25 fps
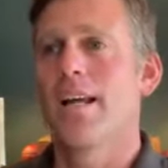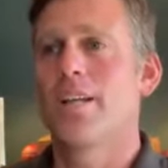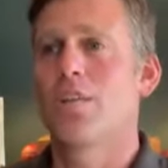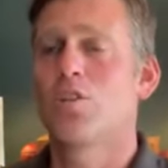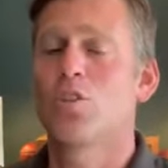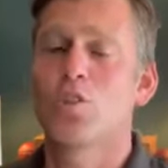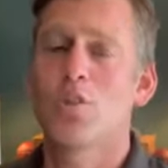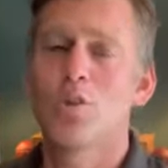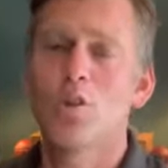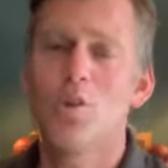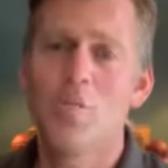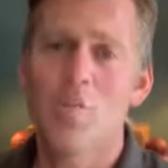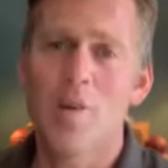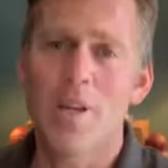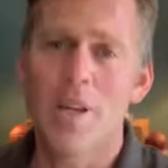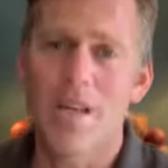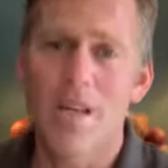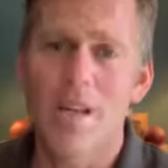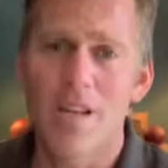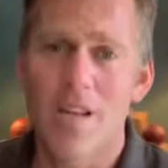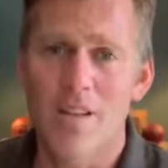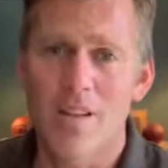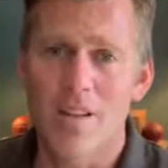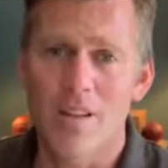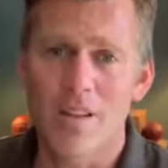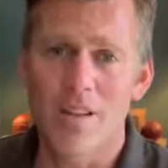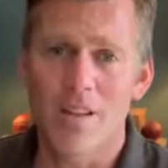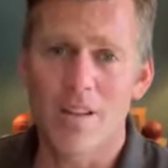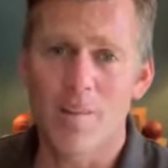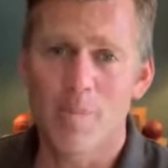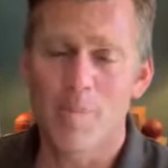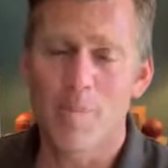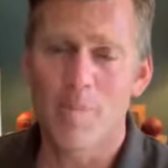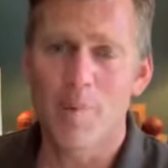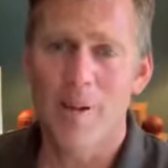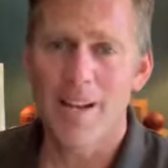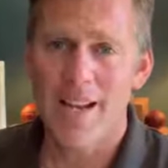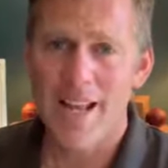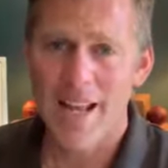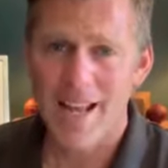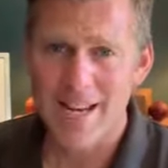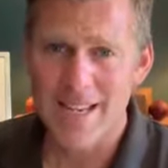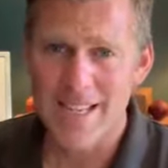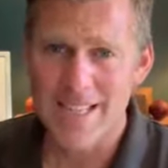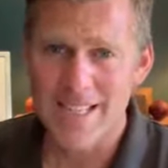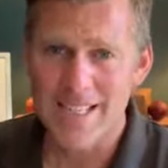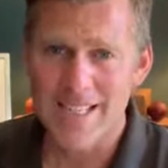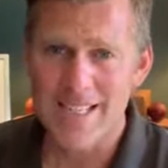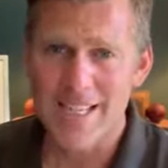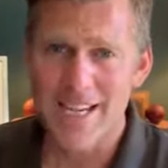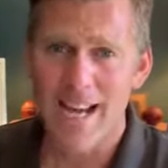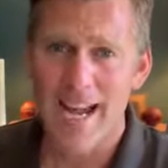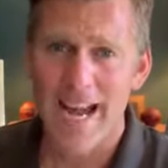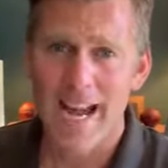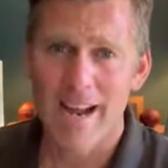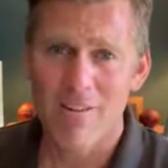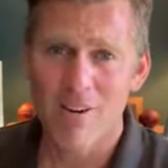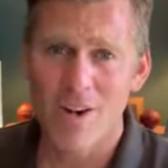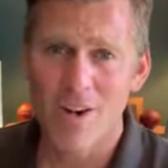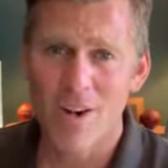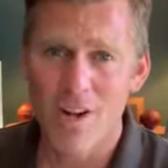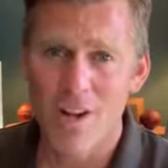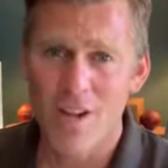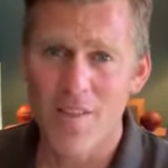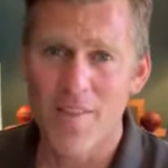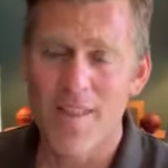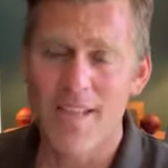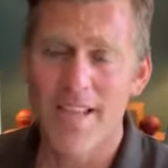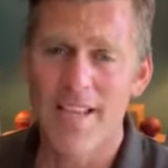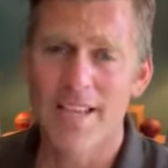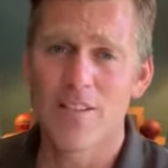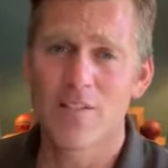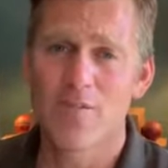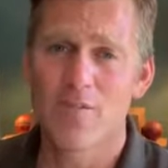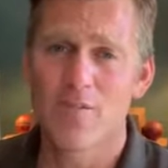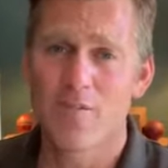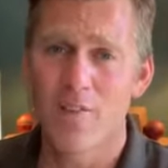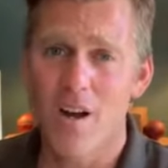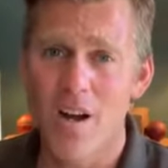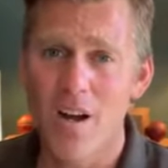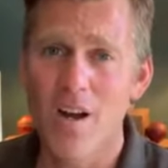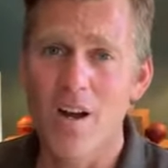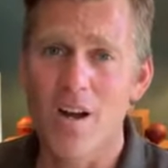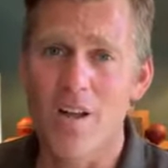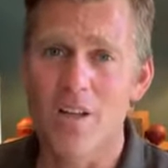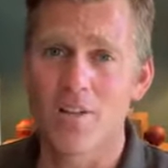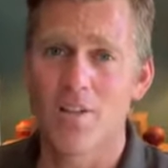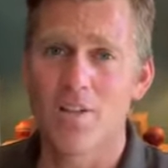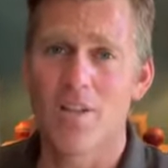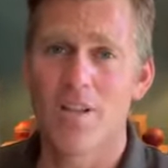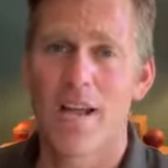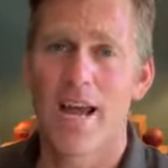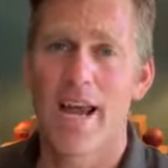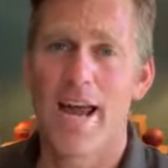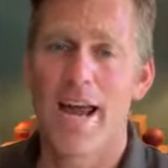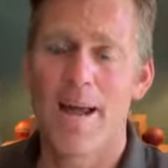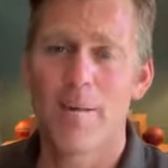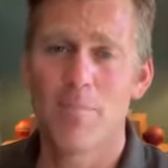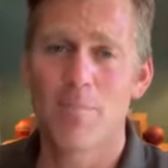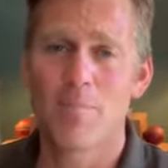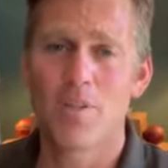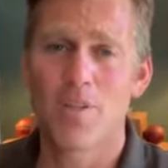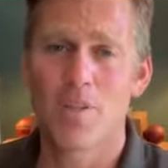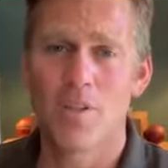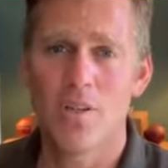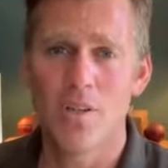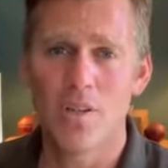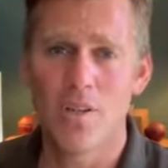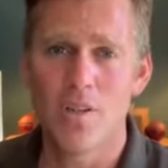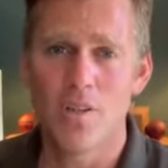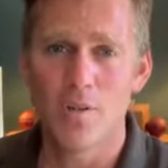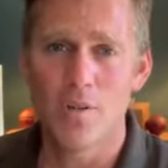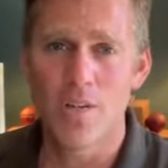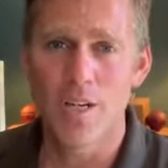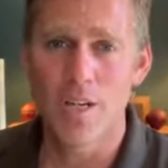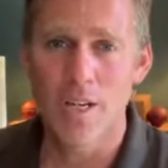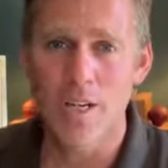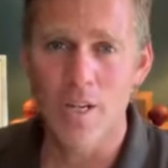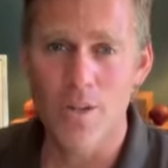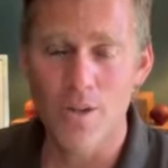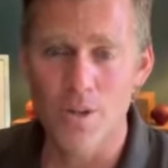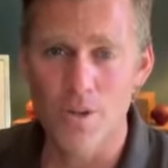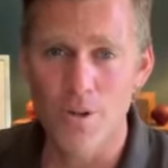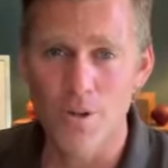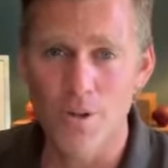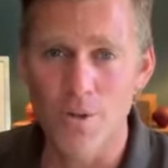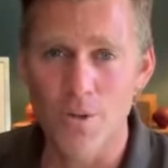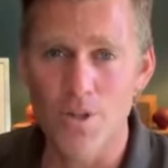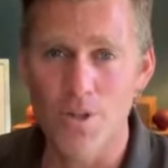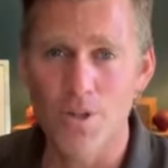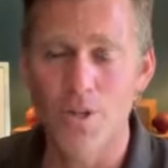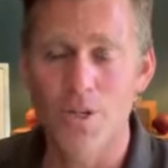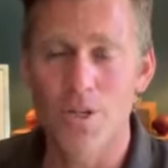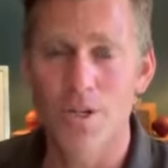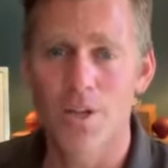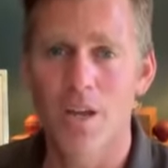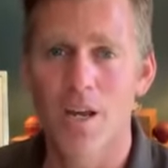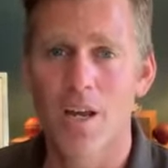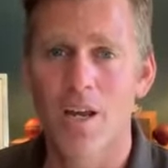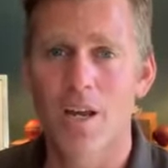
It's taught me that the planet, our Earth, is vast, absolutely huge.